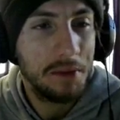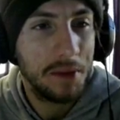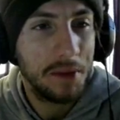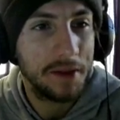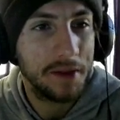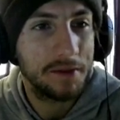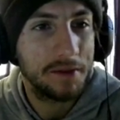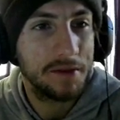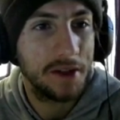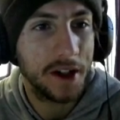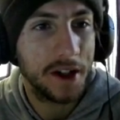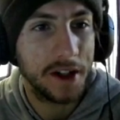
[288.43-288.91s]

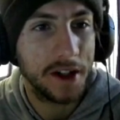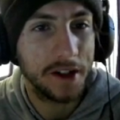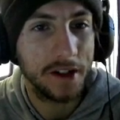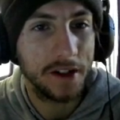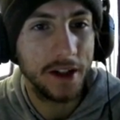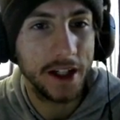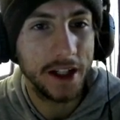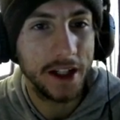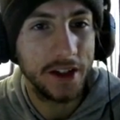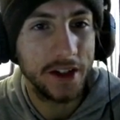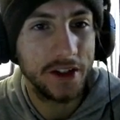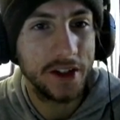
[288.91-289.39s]
But fuck it,
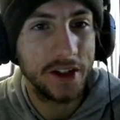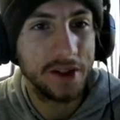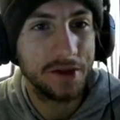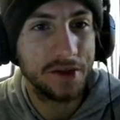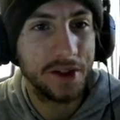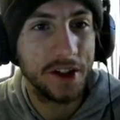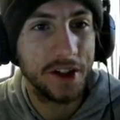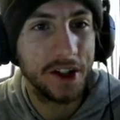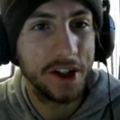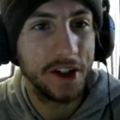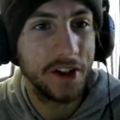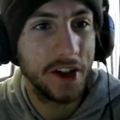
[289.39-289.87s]
like, it's
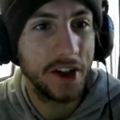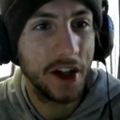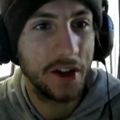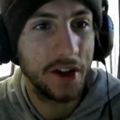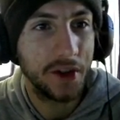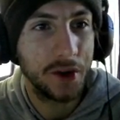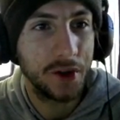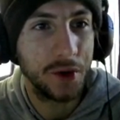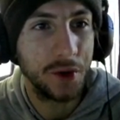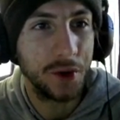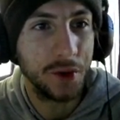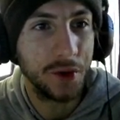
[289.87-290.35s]
different and it
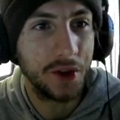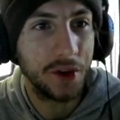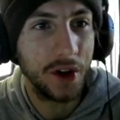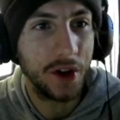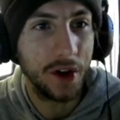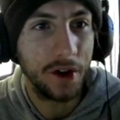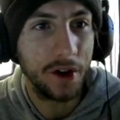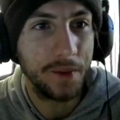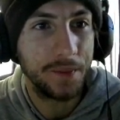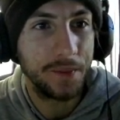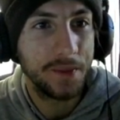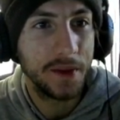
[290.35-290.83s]
sounds cool.
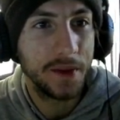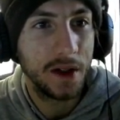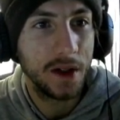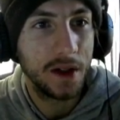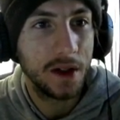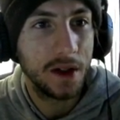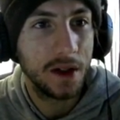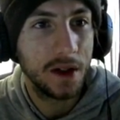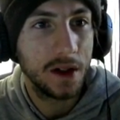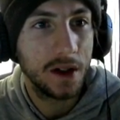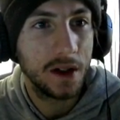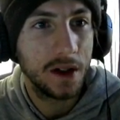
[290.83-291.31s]
So
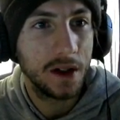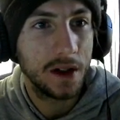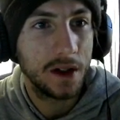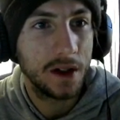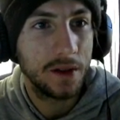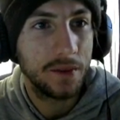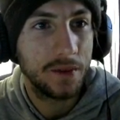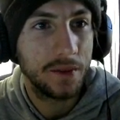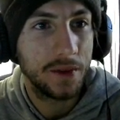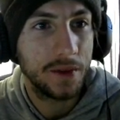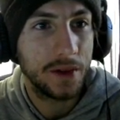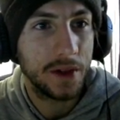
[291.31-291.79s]

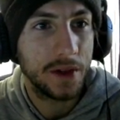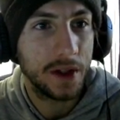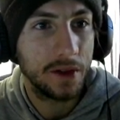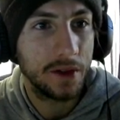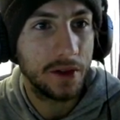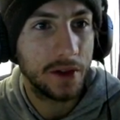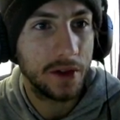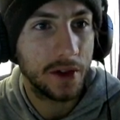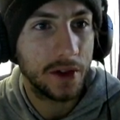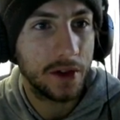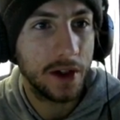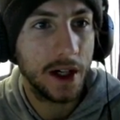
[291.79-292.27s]
let's give
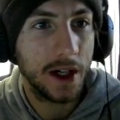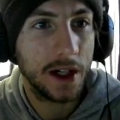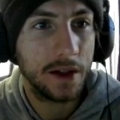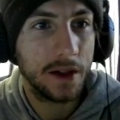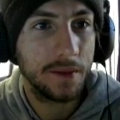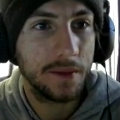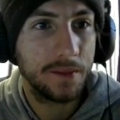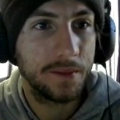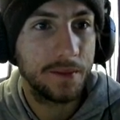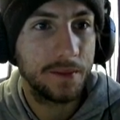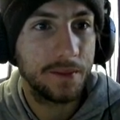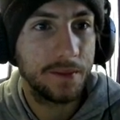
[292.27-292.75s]
this a crack.